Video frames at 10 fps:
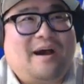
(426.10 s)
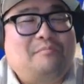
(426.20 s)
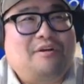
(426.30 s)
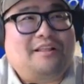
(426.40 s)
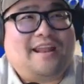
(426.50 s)

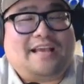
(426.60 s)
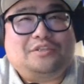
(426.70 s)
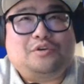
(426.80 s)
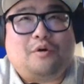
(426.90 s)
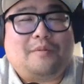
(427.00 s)
Brooklyn
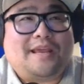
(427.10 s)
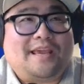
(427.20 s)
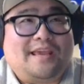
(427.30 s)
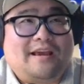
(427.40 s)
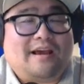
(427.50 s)
has so
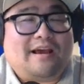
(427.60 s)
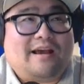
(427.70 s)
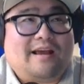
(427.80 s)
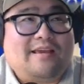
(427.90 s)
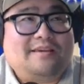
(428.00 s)
many
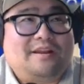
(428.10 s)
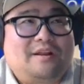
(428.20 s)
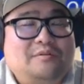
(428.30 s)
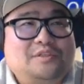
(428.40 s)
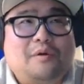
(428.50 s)

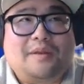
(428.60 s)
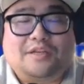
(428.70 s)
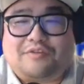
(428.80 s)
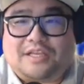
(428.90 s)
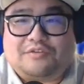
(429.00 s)

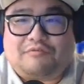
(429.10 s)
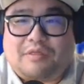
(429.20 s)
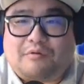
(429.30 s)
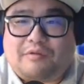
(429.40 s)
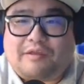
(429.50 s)
trains
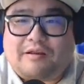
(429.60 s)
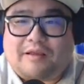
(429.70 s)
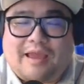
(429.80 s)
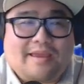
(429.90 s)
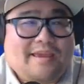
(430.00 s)
run through
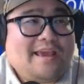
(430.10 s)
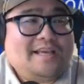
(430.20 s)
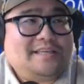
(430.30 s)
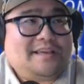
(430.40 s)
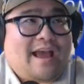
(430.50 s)
there. I
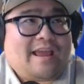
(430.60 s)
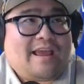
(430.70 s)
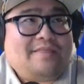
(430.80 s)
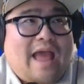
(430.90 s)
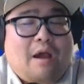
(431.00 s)
see.
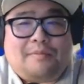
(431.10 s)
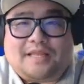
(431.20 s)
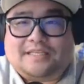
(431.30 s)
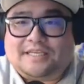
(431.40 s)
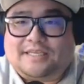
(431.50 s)
I now I'm
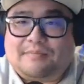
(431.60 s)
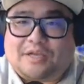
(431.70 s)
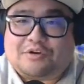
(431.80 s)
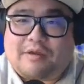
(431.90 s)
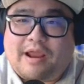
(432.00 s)
in the DC
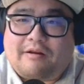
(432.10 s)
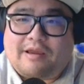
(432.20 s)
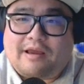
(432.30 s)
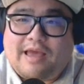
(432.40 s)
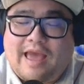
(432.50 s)
metro
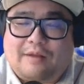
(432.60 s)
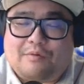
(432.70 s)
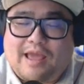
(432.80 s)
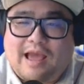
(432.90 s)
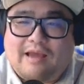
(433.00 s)
area,
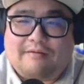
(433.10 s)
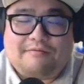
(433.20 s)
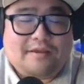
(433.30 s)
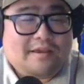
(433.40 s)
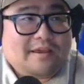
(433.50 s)
and we
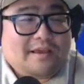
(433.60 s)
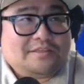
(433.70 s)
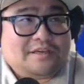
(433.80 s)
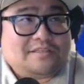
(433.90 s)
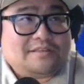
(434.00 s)
have
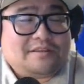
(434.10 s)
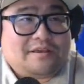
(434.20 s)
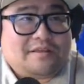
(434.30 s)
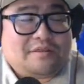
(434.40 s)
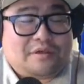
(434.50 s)
just
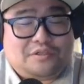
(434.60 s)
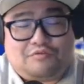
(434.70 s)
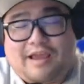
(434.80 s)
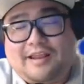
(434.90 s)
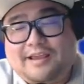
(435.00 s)
the
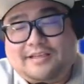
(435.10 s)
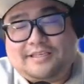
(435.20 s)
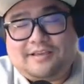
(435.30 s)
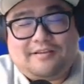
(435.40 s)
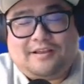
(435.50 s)

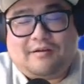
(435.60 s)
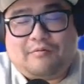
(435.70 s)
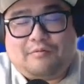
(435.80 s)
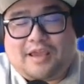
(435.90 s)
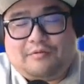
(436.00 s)
dreaded. See,
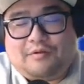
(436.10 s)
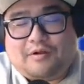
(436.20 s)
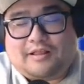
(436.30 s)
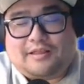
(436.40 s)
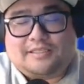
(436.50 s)
we
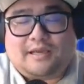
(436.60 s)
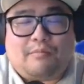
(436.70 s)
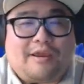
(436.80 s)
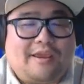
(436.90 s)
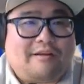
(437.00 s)
don't call it the
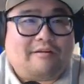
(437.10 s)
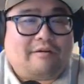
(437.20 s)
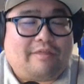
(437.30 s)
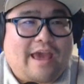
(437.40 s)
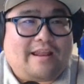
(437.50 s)
subway here and
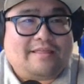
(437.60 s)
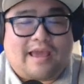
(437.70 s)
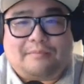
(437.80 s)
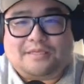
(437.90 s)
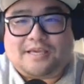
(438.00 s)
all that, and
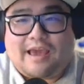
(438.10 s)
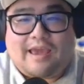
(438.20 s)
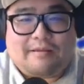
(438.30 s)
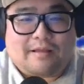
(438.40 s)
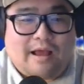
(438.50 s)
the MTA.